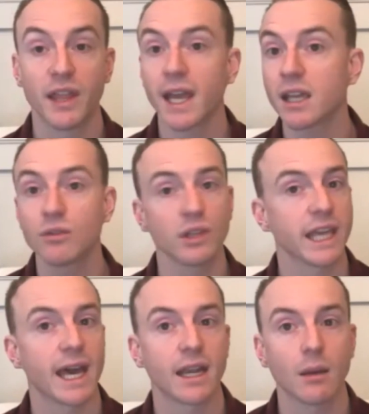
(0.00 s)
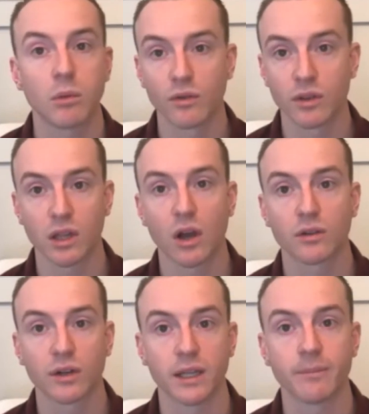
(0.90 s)
that can really add up over the
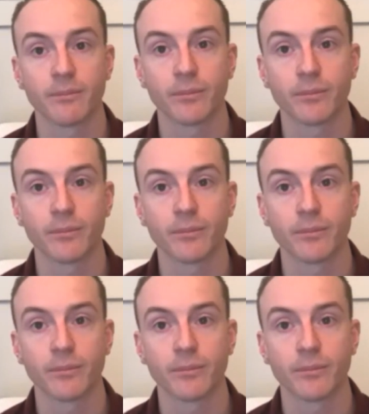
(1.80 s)
long run.